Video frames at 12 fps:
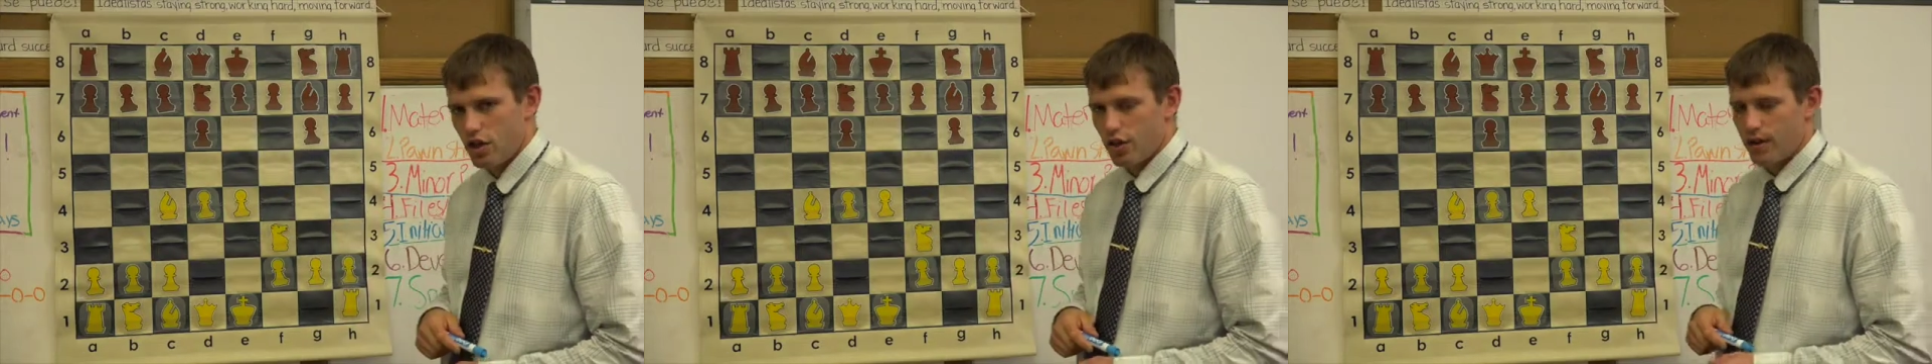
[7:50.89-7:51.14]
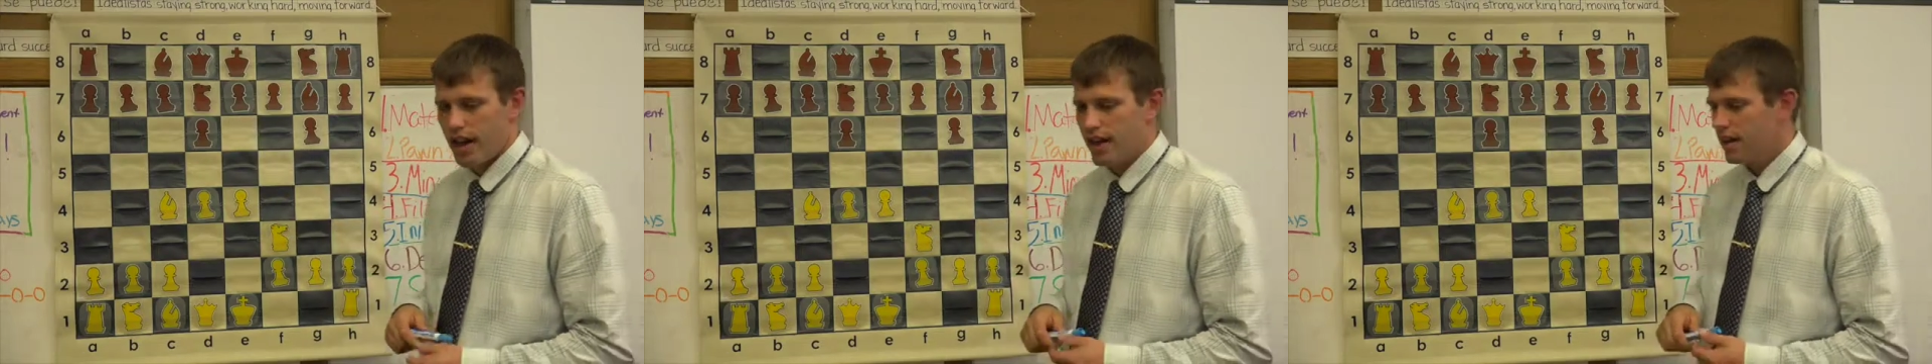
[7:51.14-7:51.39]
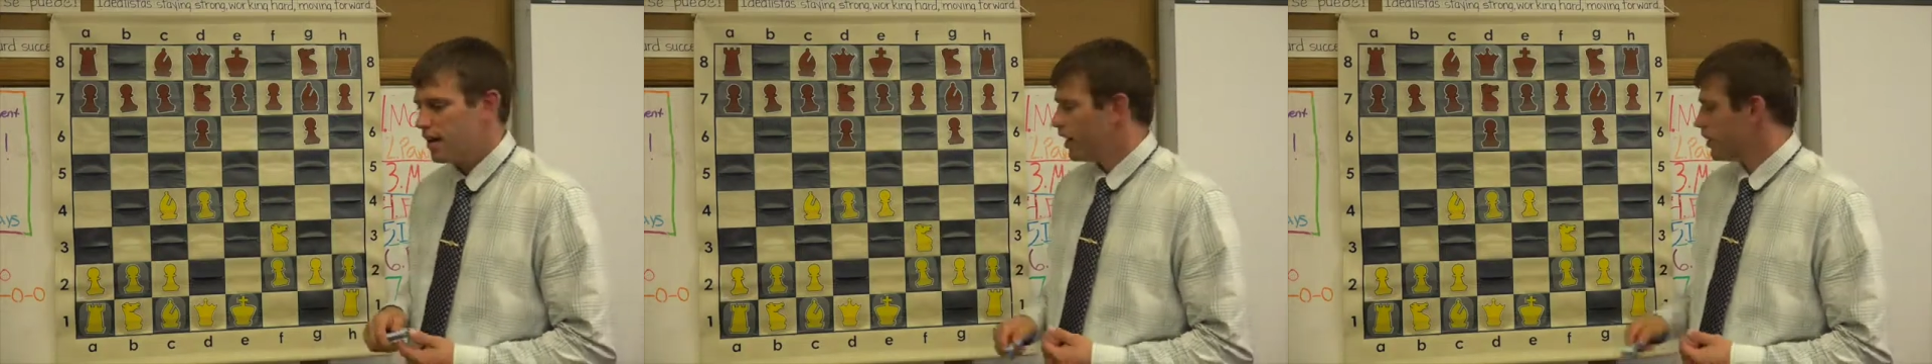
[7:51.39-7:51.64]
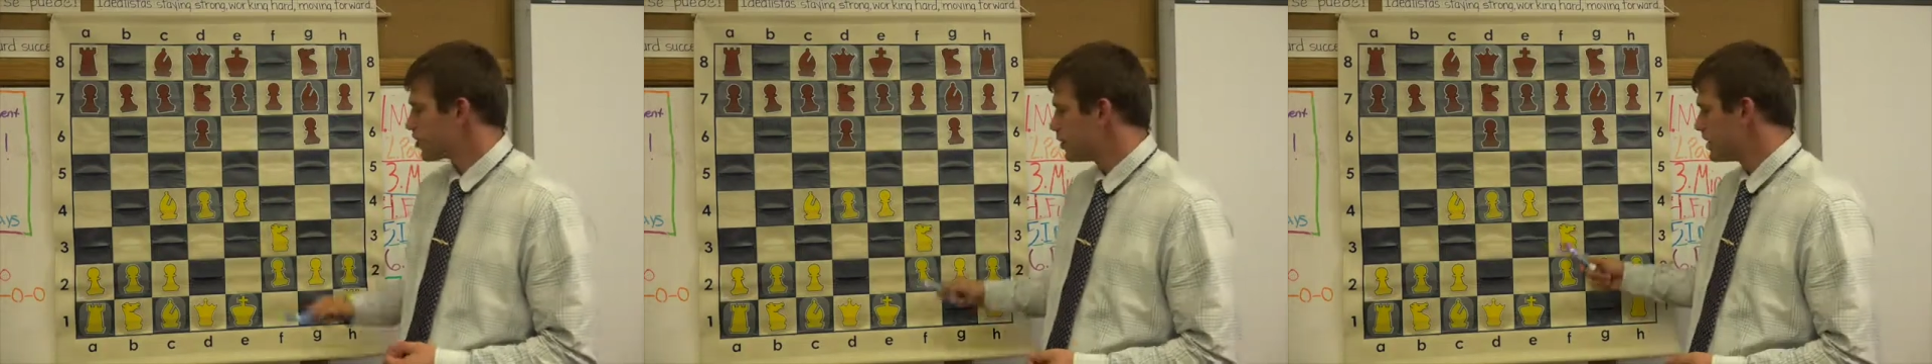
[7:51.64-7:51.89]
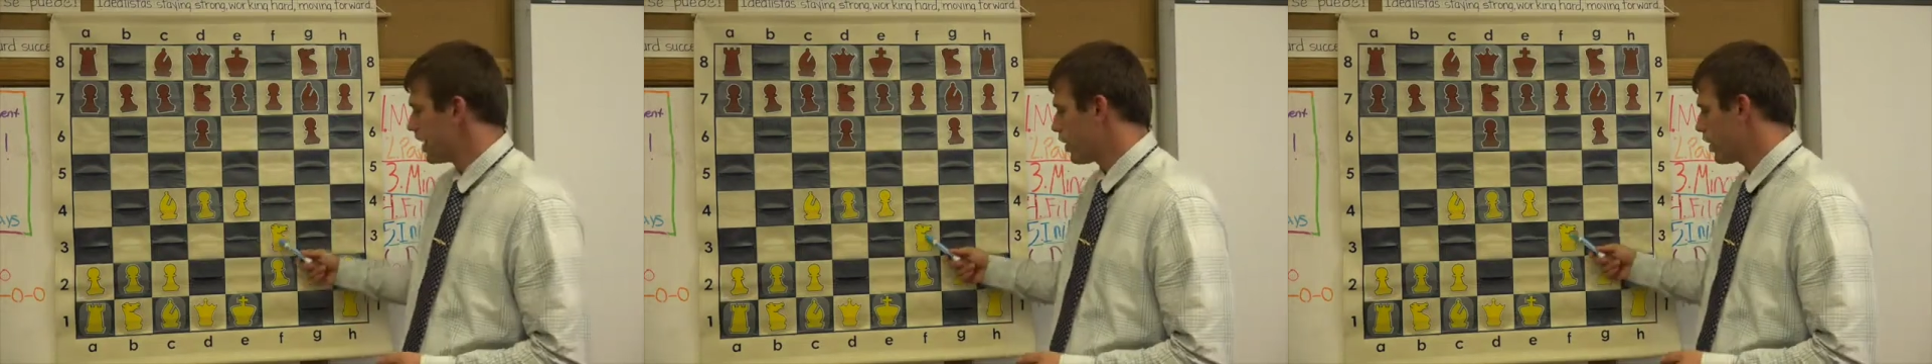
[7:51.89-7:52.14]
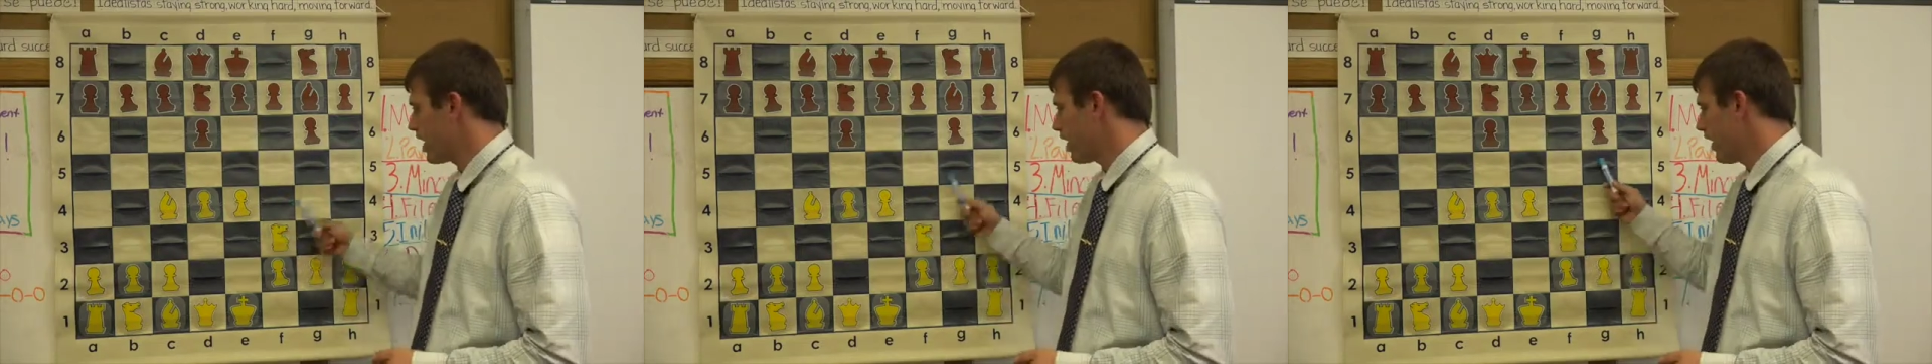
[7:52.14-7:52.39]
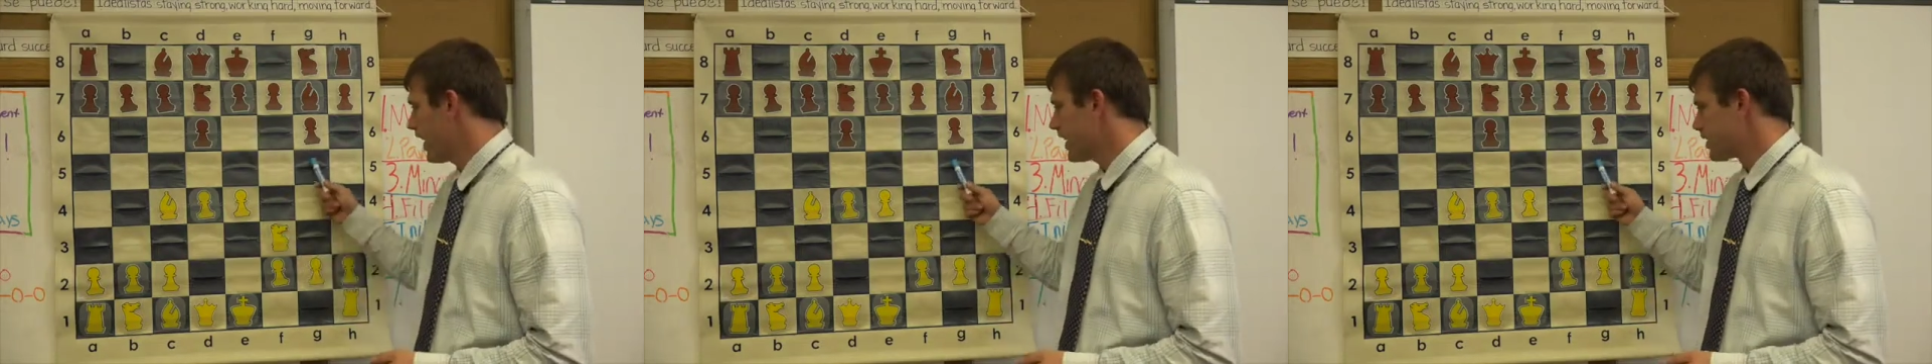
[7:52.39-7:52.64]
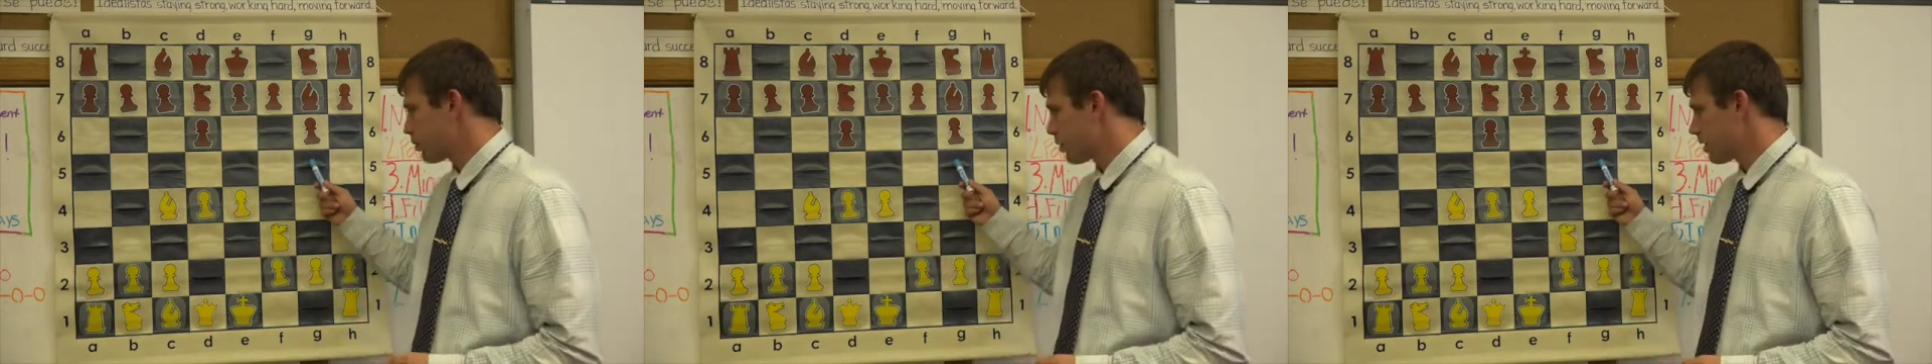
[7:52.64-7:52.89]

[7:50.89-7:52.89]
Okay? So we say, okay, in our heads,